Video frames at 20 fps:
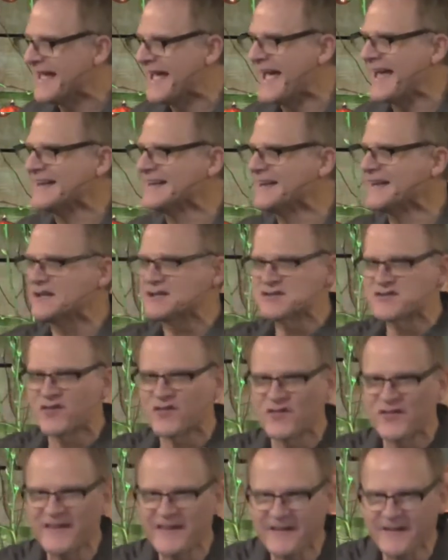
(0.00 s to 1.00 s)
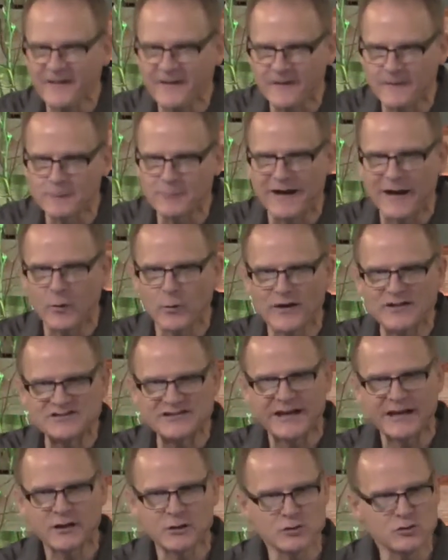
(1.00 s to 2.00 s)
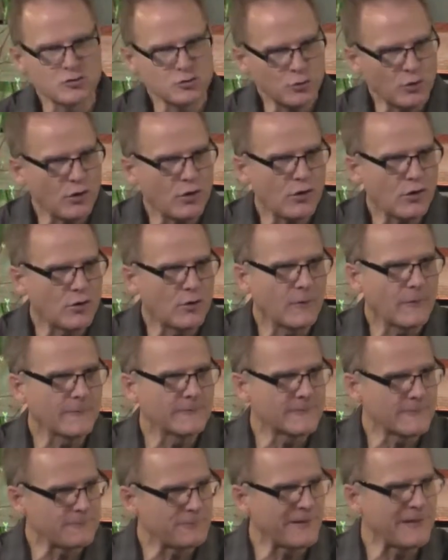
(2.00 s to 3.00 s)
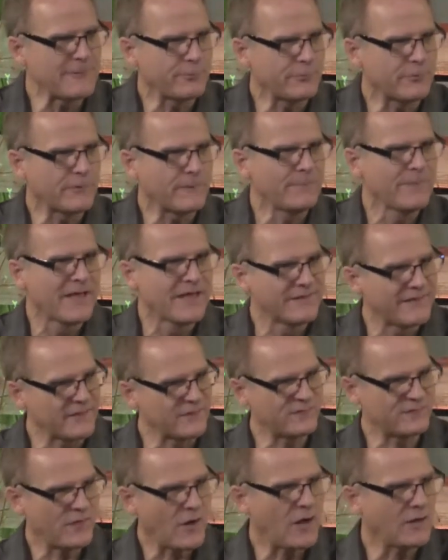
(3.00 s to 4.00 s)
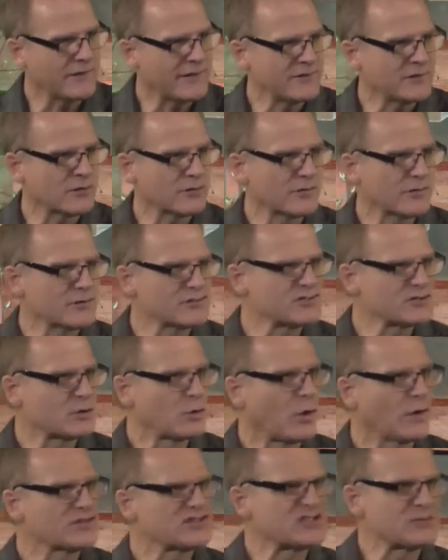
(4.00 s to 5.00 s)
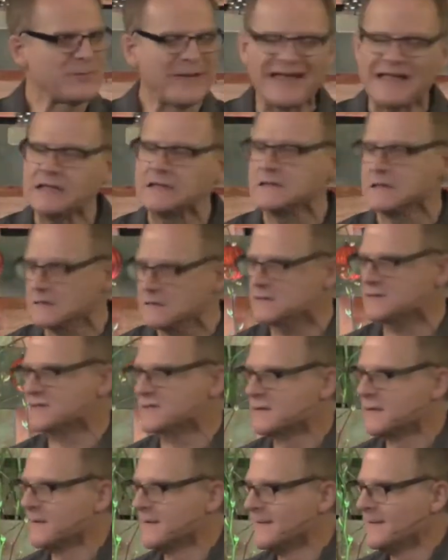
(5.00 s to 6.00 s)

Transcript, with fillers: and it is fear by which they control the people that fall under those quote spells.